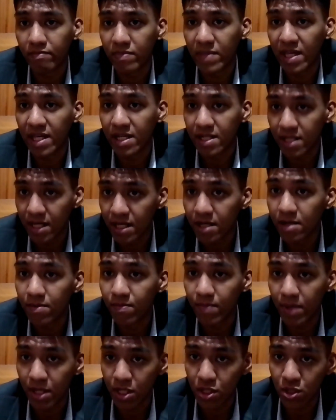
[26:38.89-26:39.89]
they
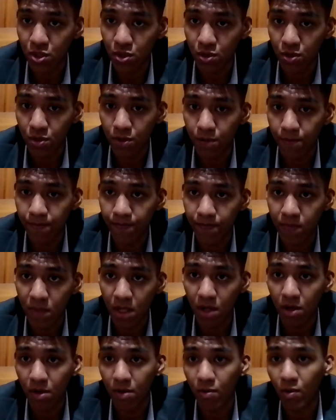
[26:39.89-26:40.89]
did picture
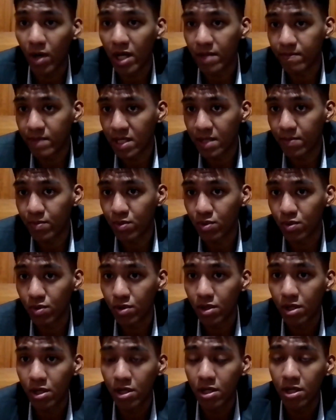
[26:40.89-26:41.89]
white people